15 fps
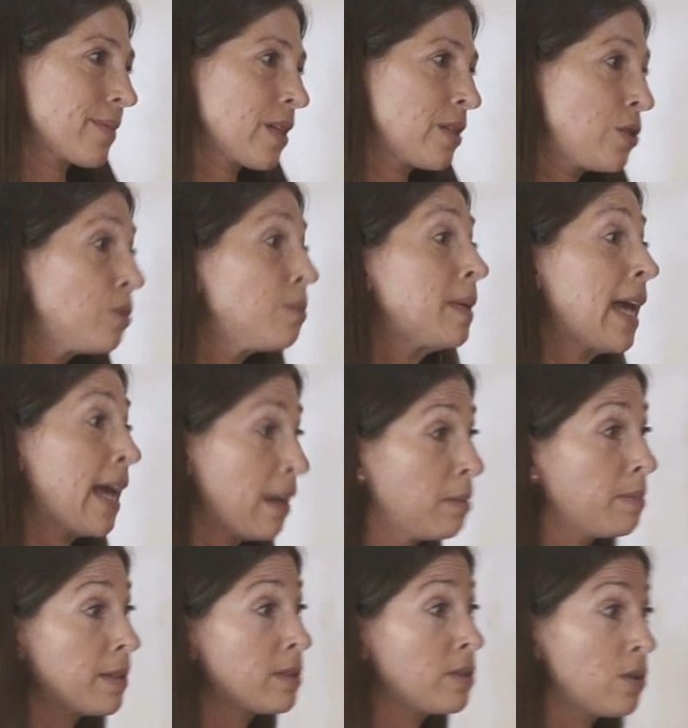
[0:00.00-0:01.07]
to be
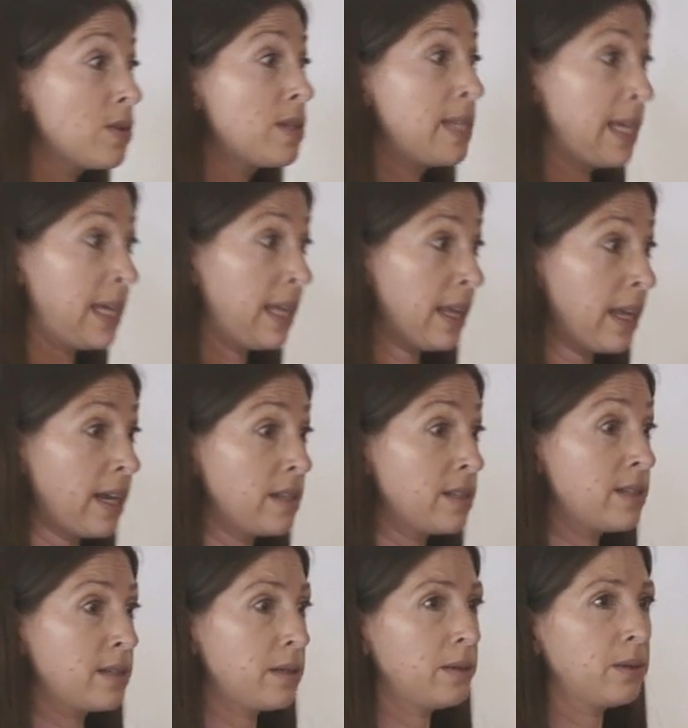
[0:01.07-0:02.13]
able to deal
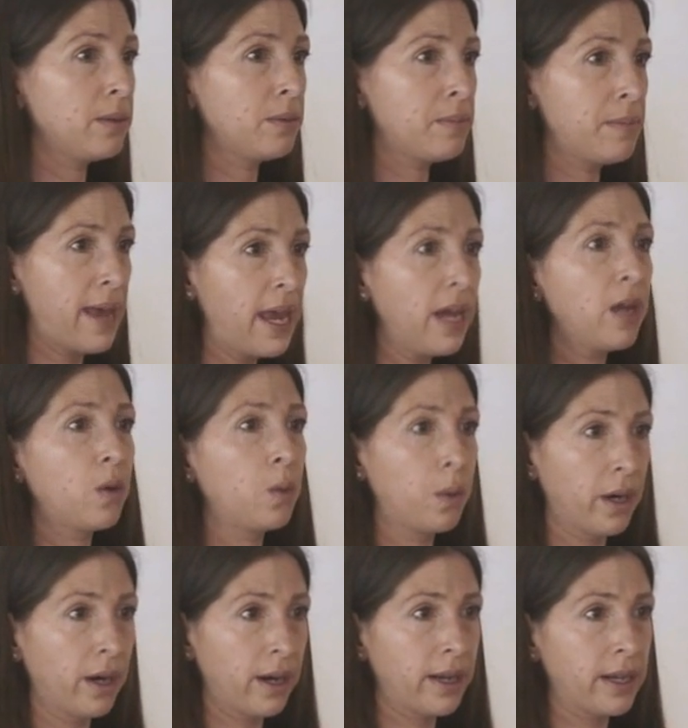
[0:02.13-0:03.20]
and to make
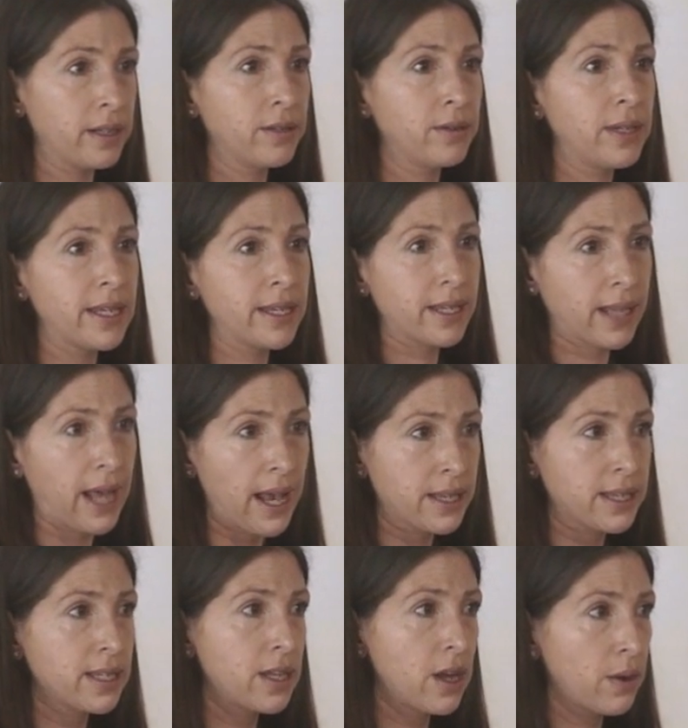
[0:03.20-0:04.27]
work and to
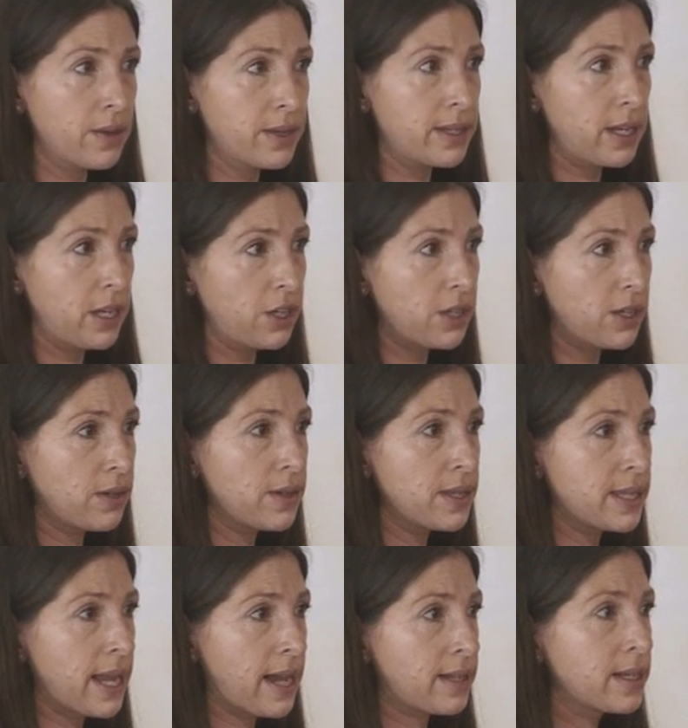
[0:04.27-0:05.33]
discuss those
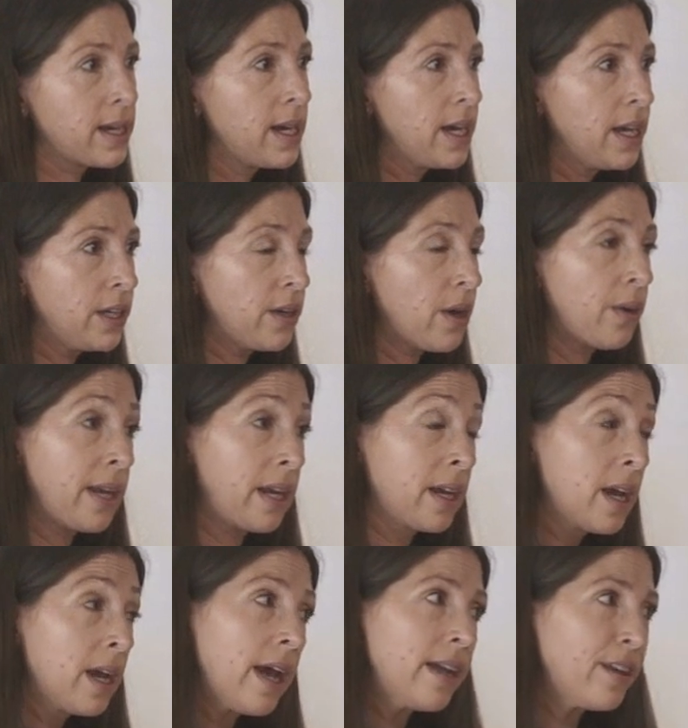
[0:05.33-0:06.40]
issues that you know and,
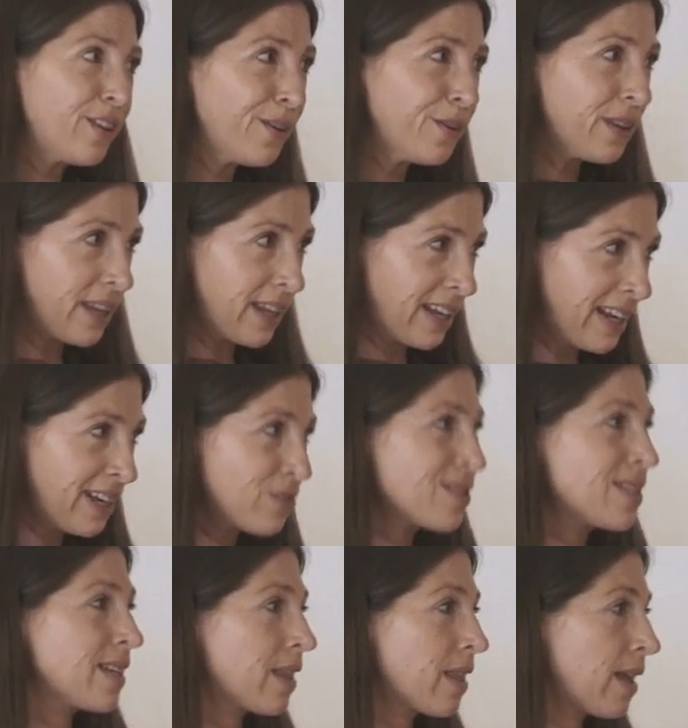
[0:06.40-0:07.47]
and you know the
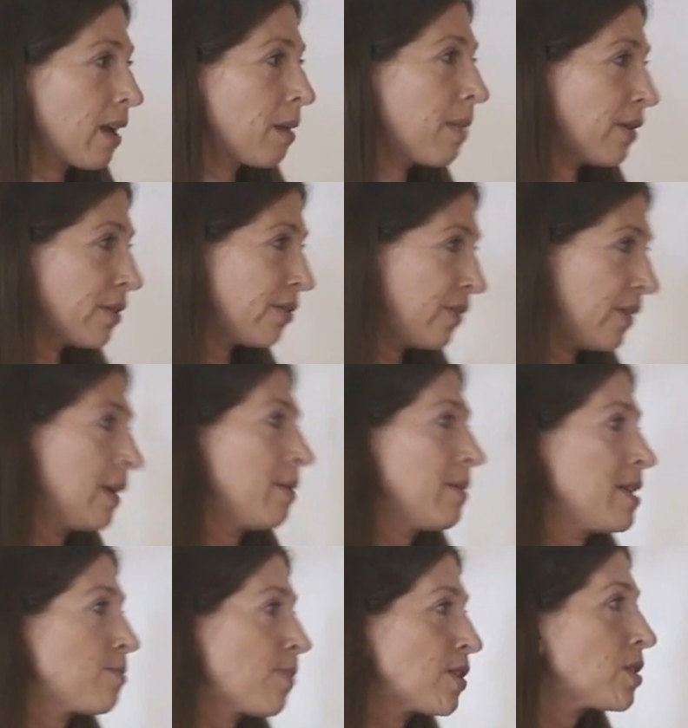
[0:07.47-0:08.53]
interesting thing about film
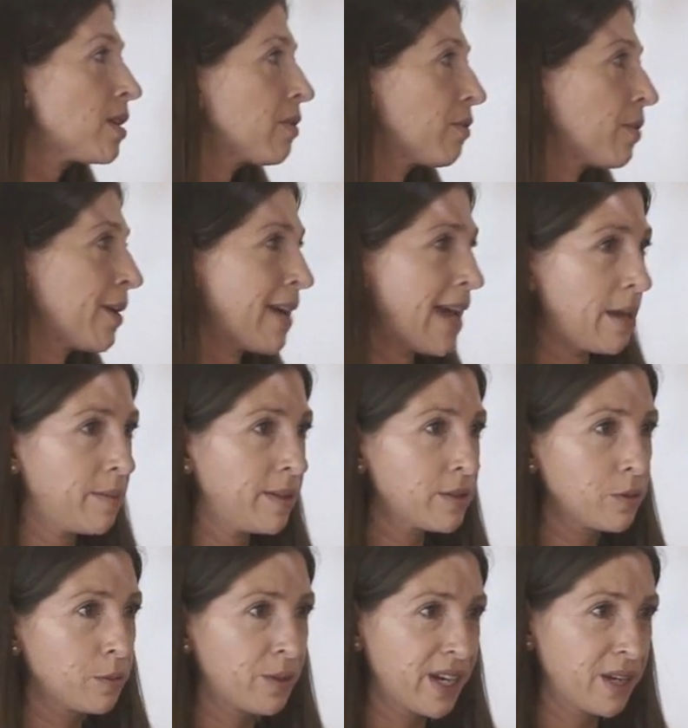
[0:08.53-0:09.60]
especially if we are able
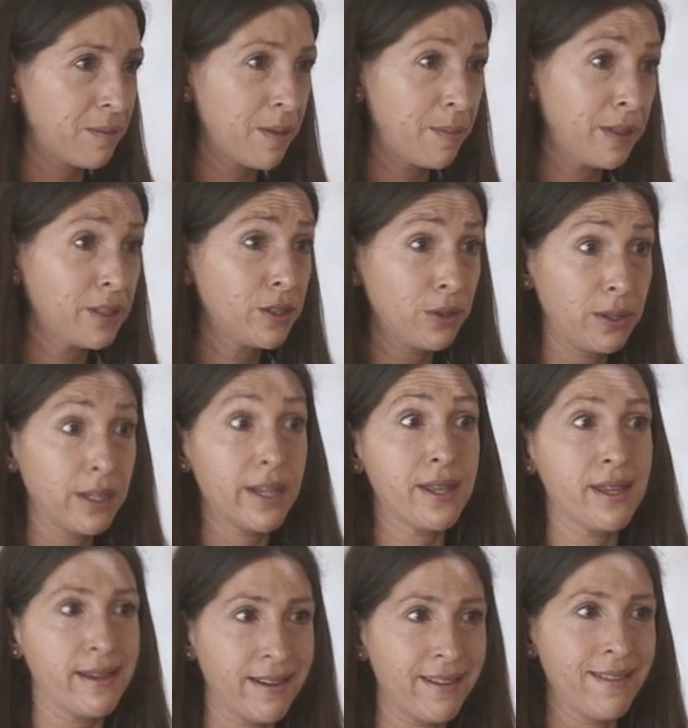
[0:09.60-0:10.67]
to bring people to the
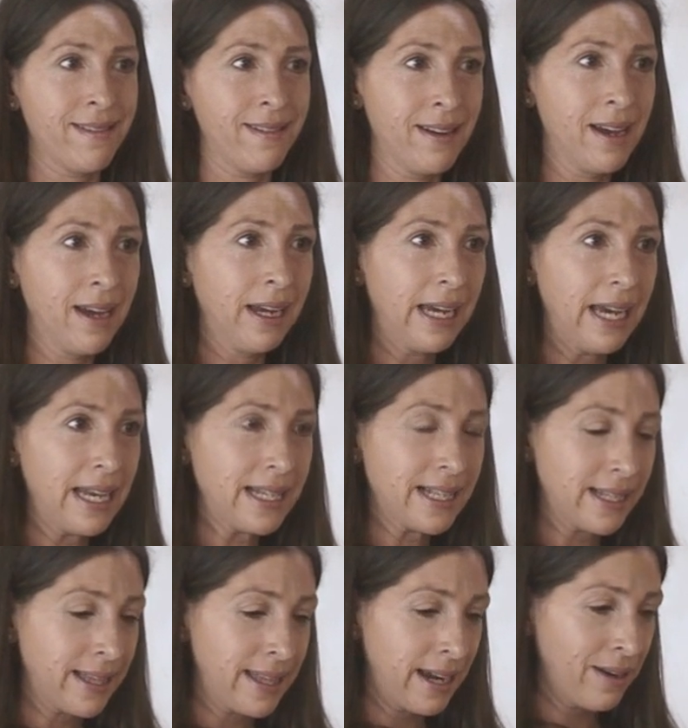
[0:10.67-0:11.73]
theater is
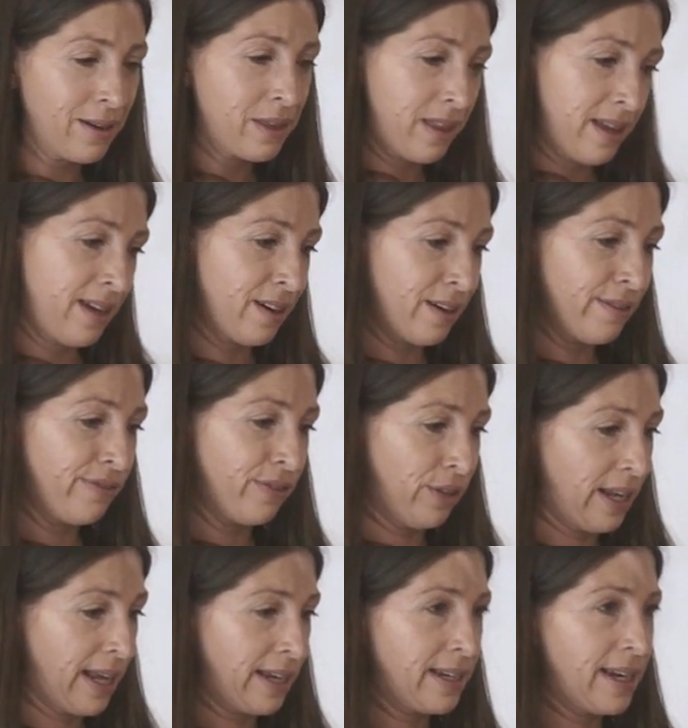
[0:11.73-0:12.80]
that they're there for
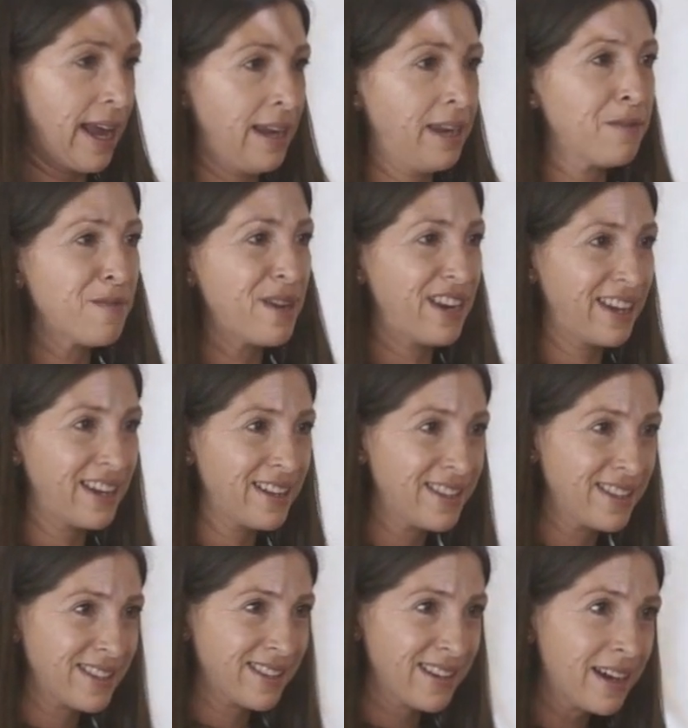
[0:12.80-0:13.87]
like 90
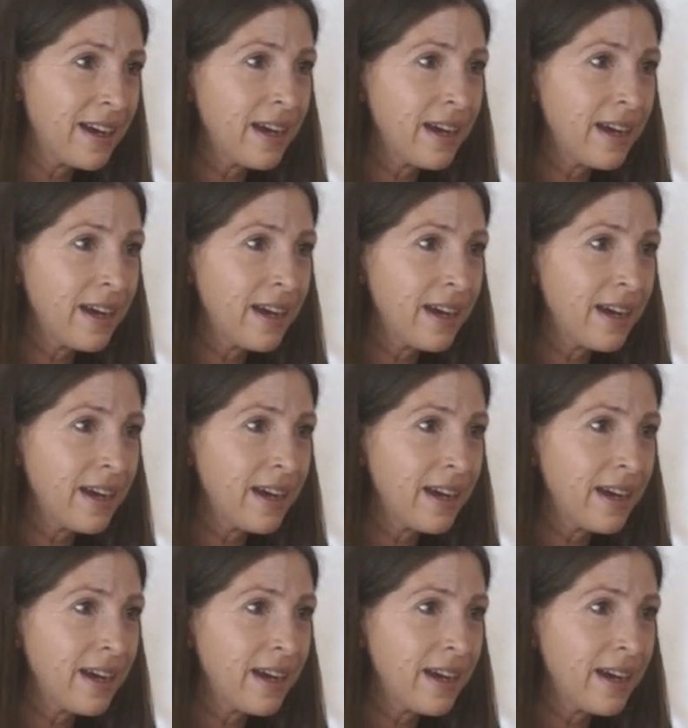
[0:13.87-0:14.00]
minutes